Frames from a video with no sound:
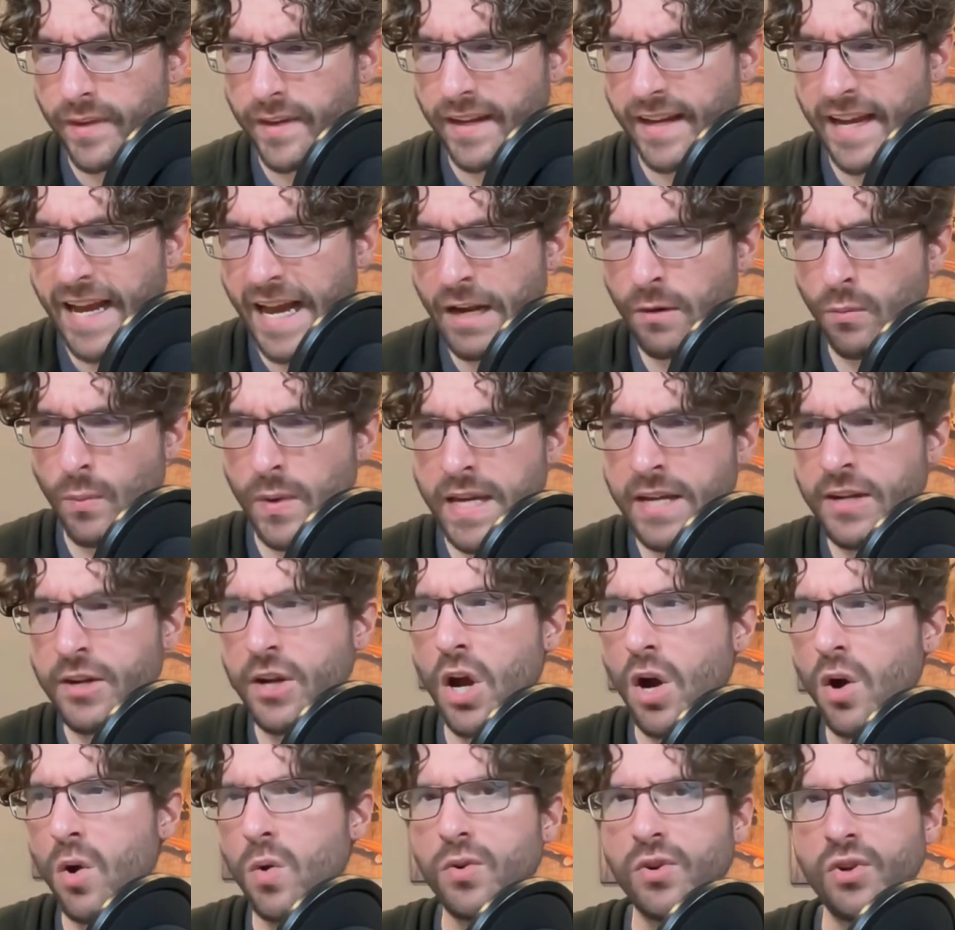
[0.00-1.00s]
can we
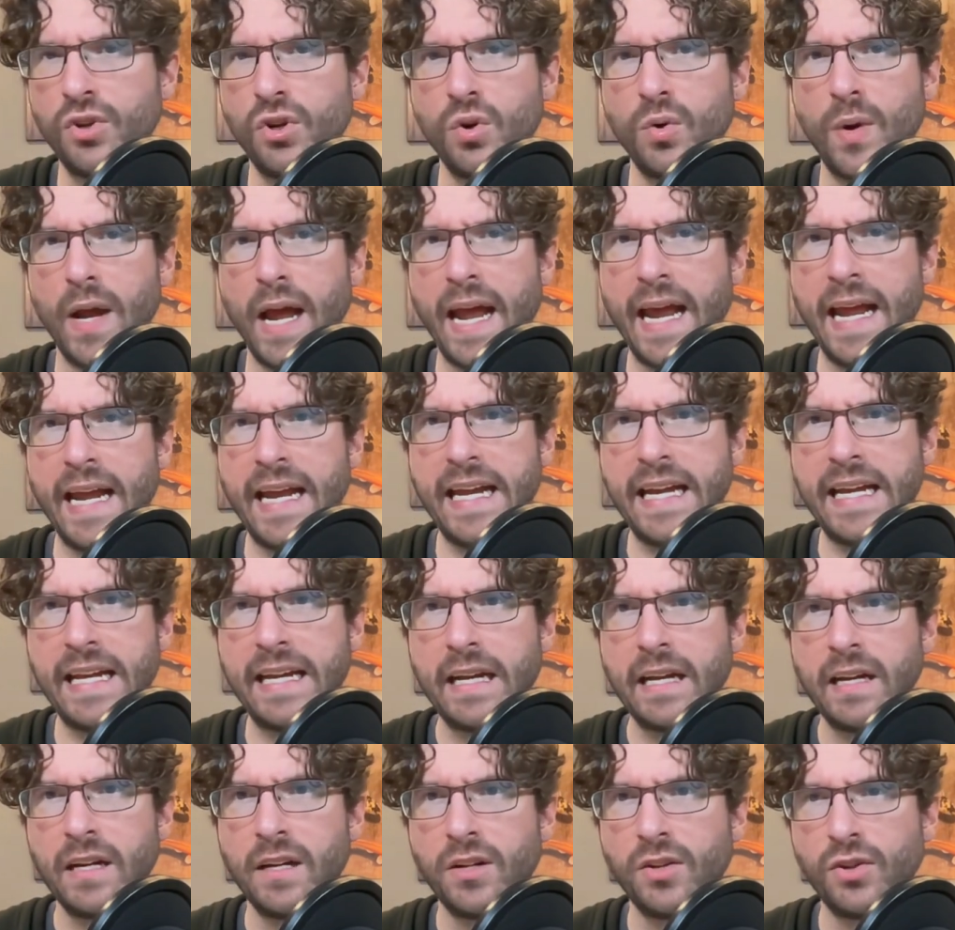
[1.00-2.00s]
go to a
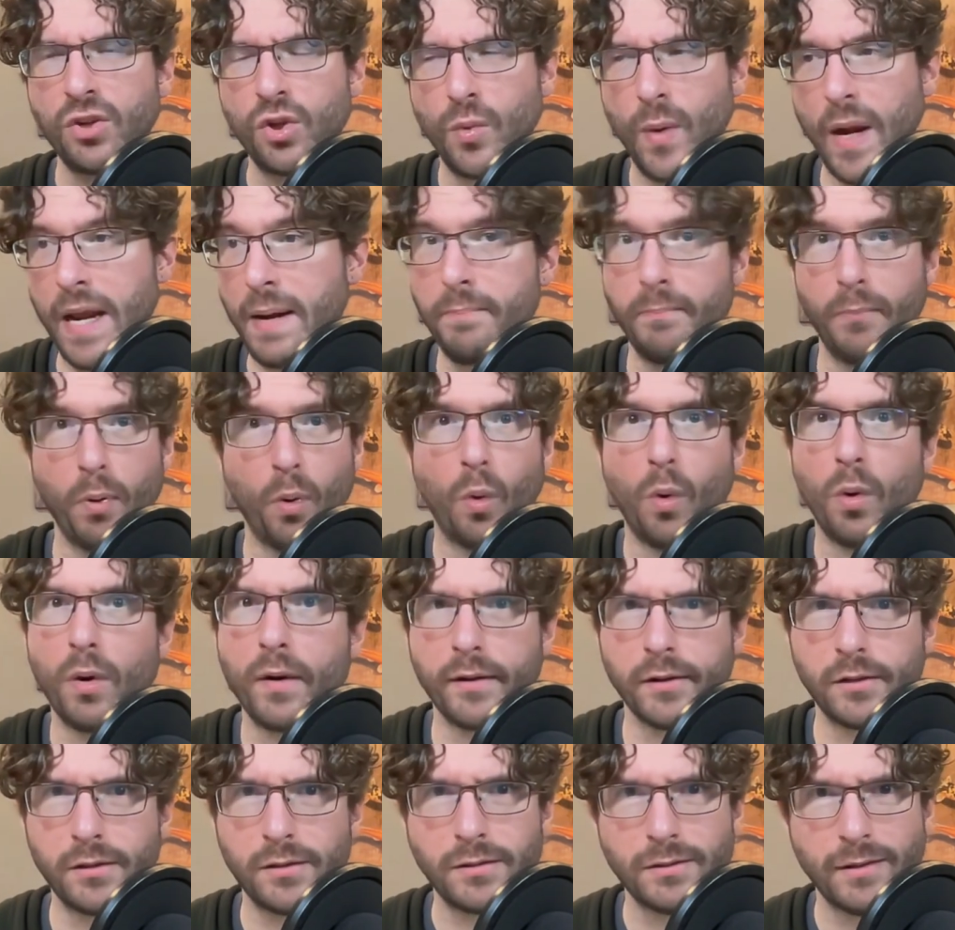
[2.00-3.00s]

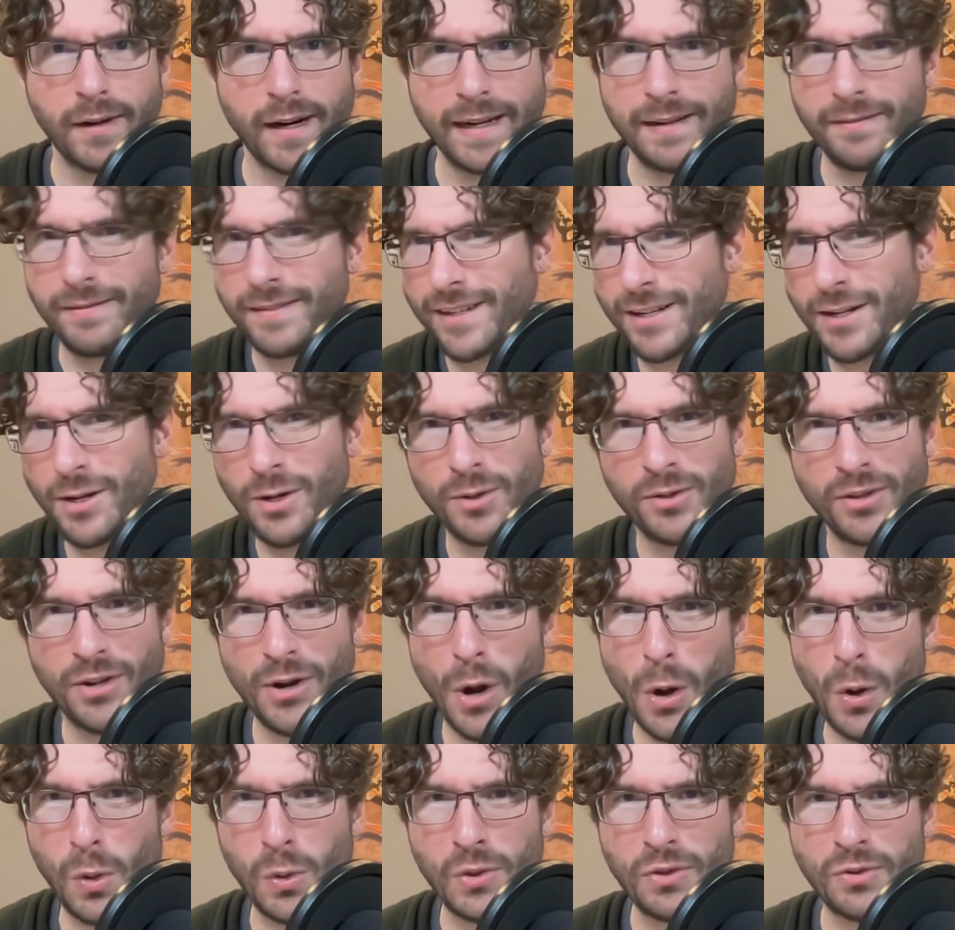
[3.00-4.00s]
portal, right? To use an
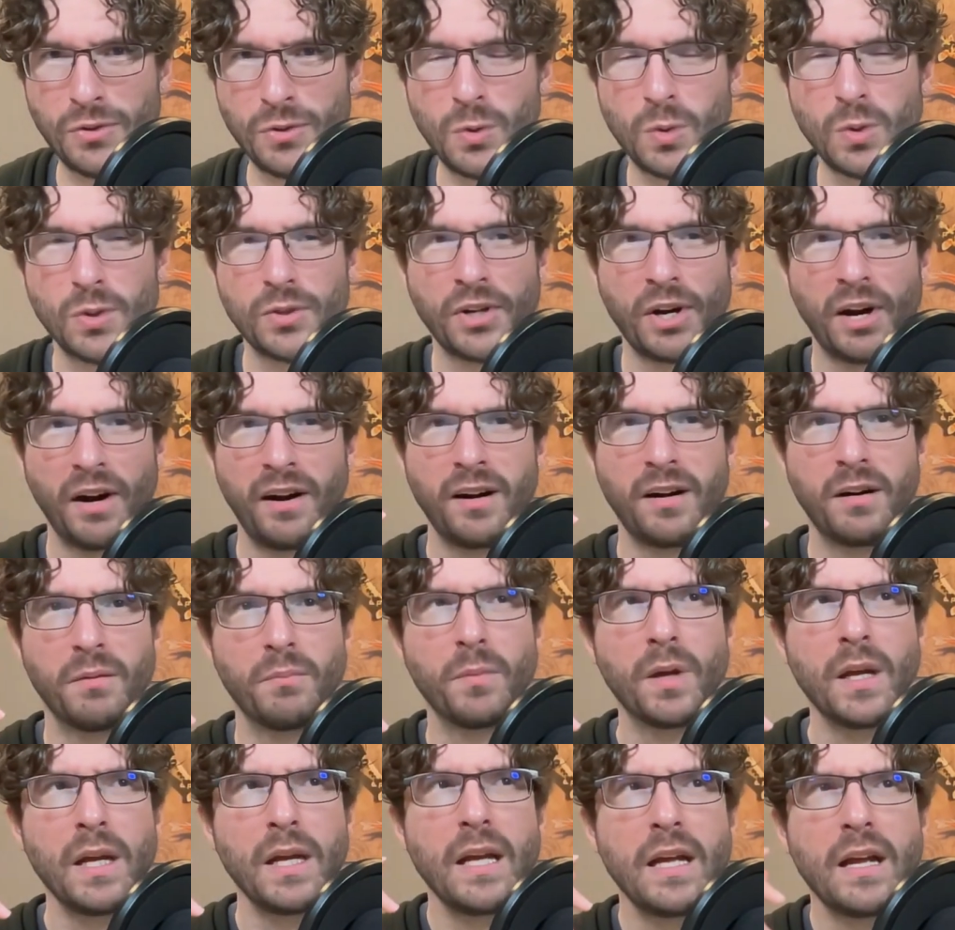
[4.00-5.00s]
old school
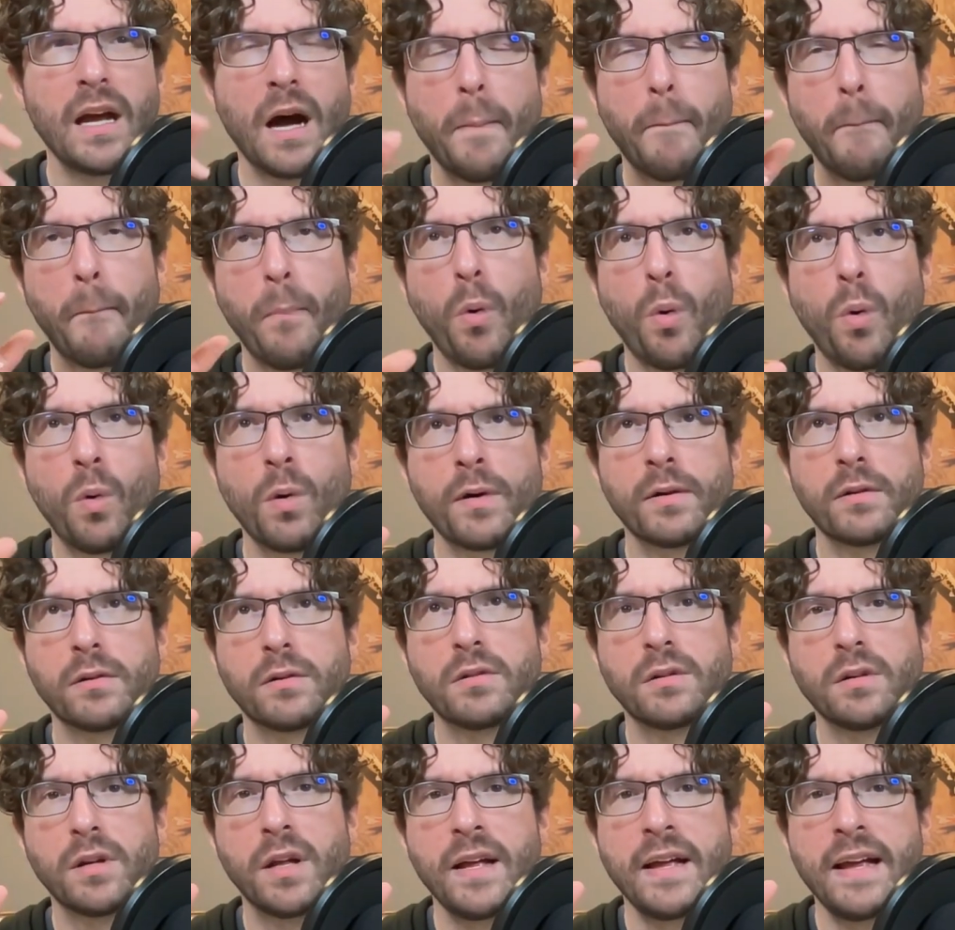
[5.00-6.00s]
term, a
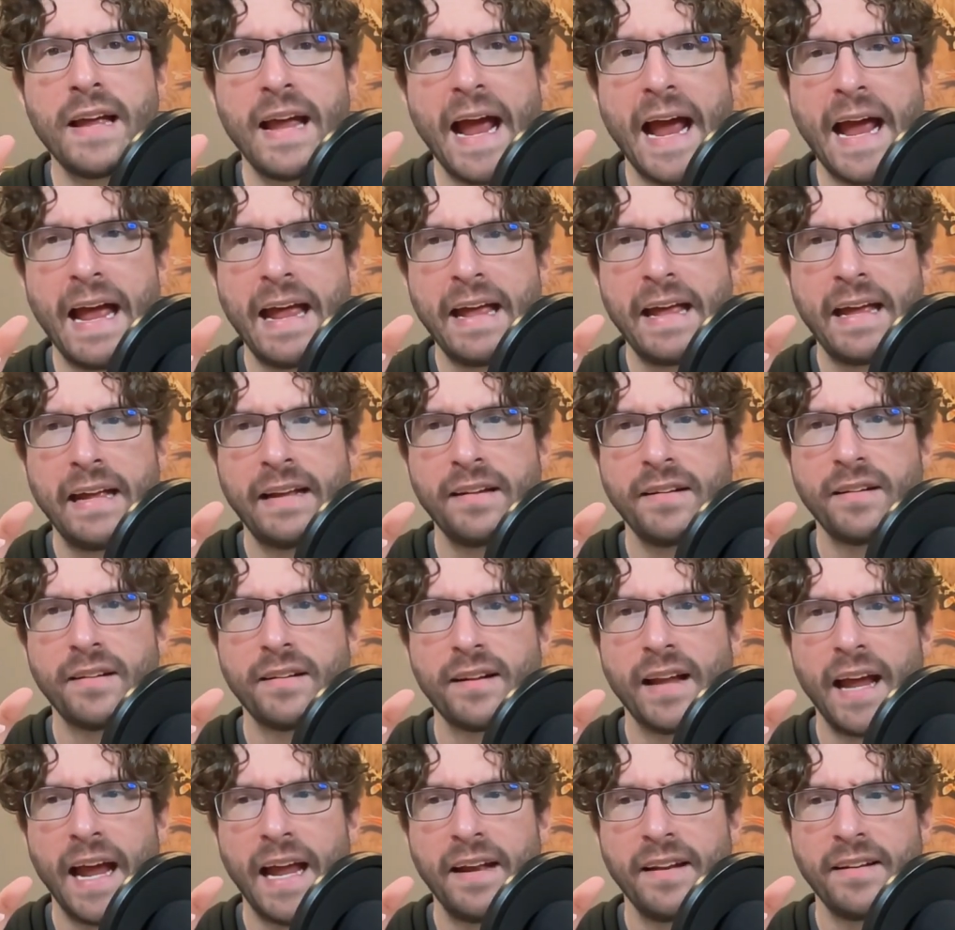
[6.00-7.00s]
portal,
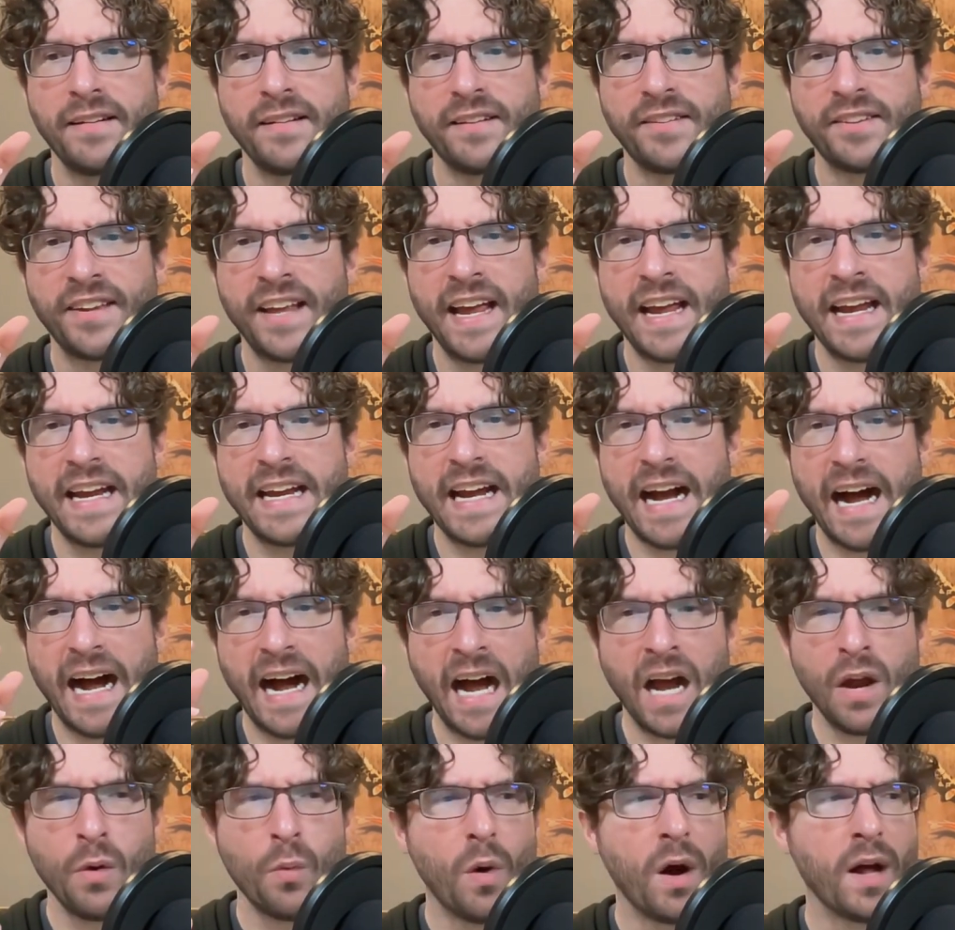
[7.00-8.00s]
and say,
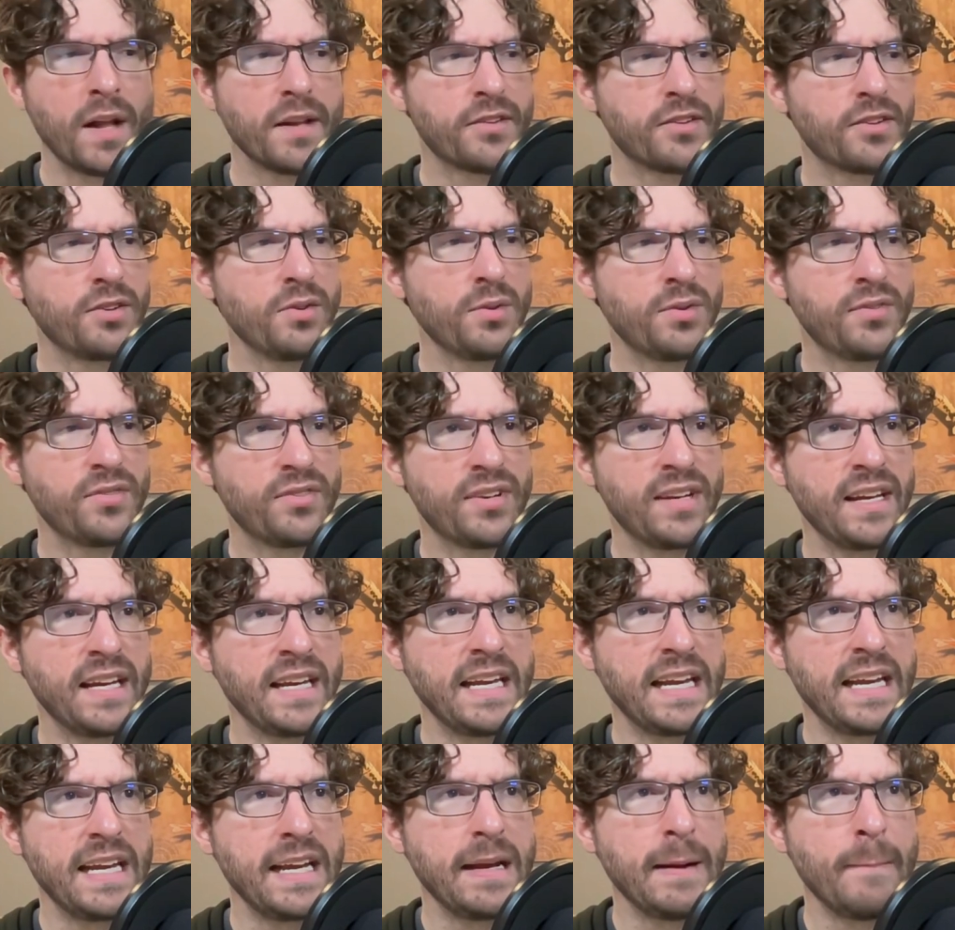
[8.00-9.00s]
I want to
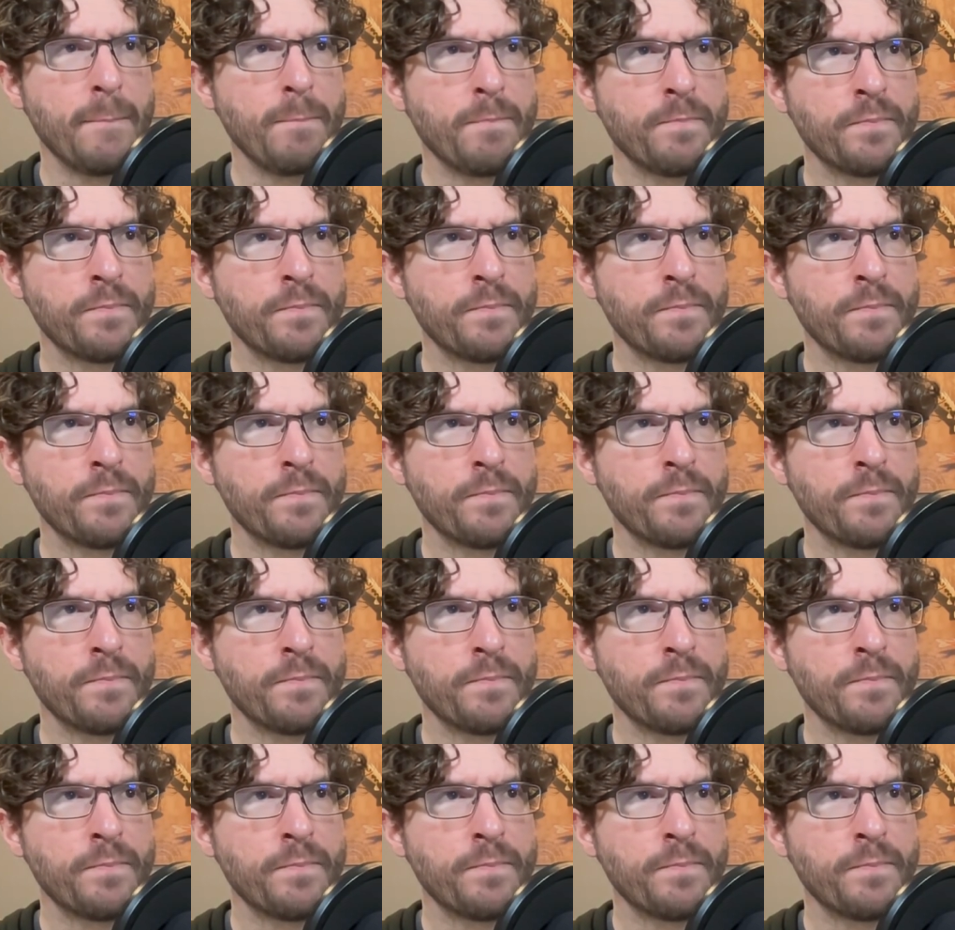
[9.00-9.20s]
see